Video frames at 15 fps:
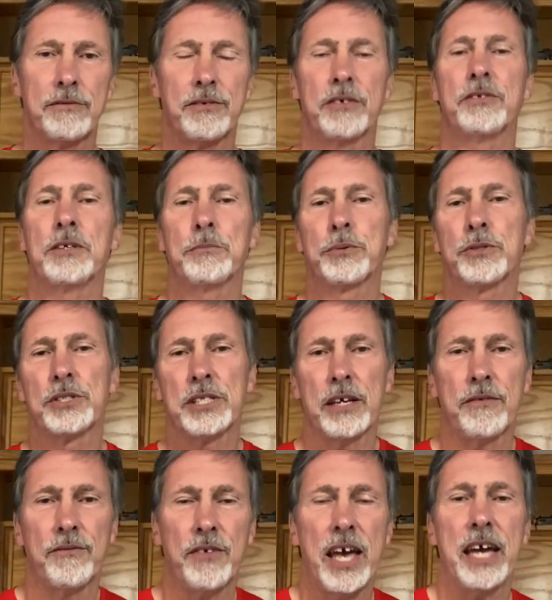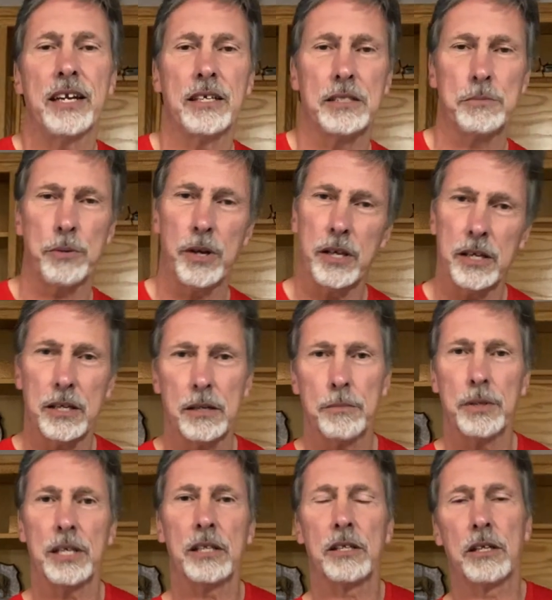15% fat, it's probably going to
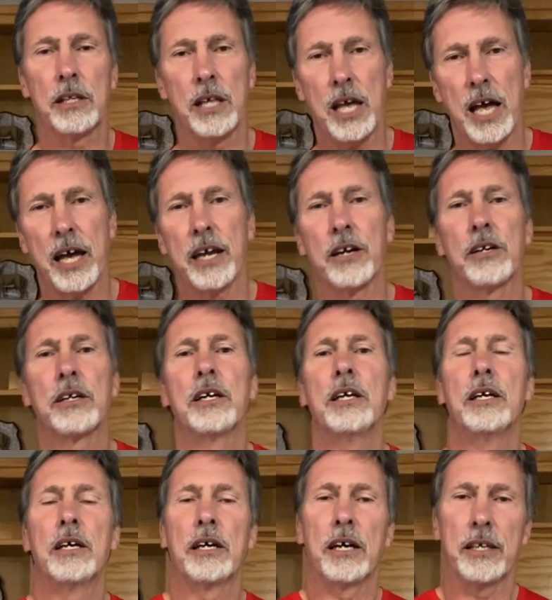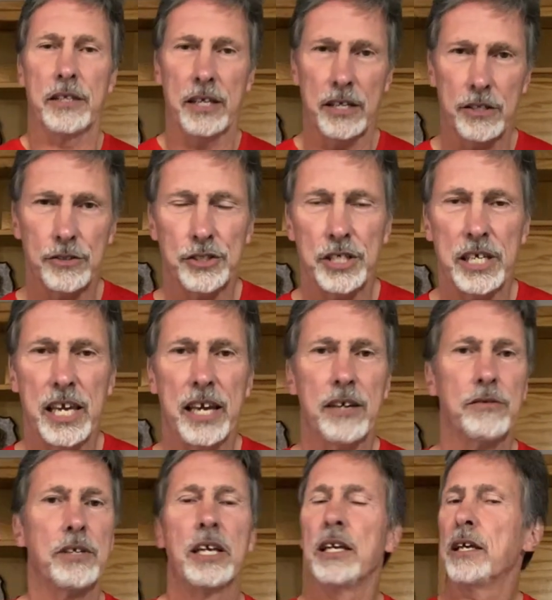be a little higher on the energy
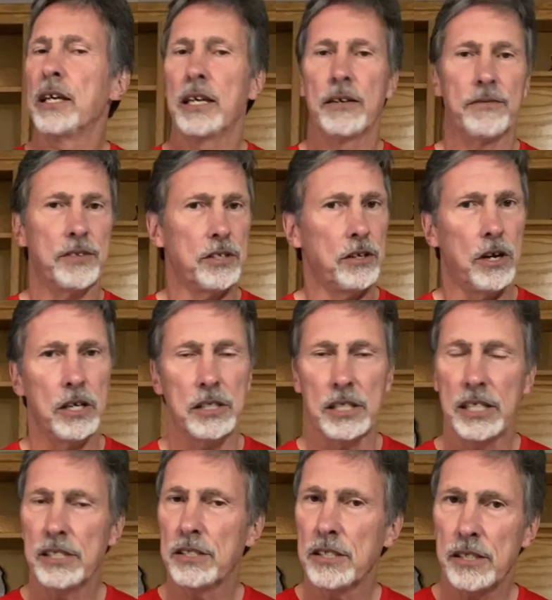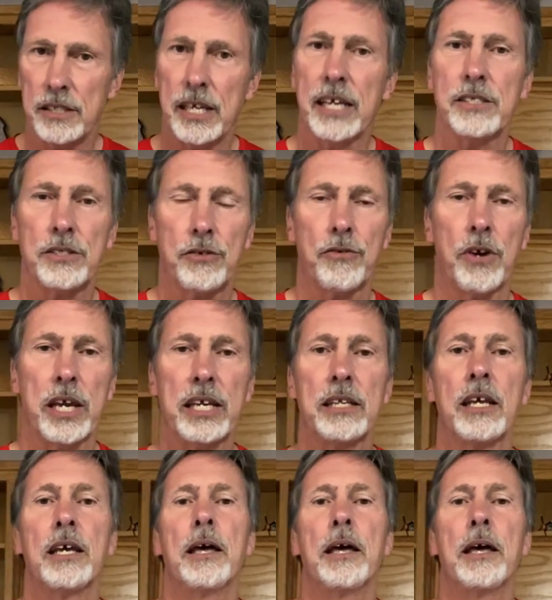count. If the dog needs it, that's great.